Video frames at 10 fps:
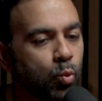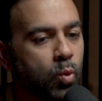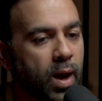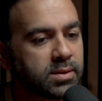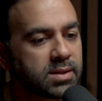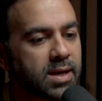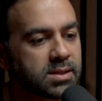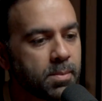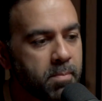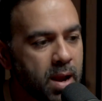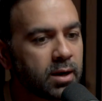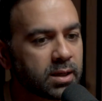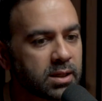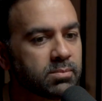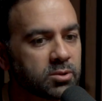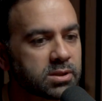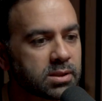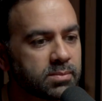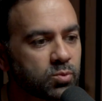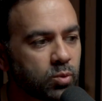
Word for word: as as American Muslims,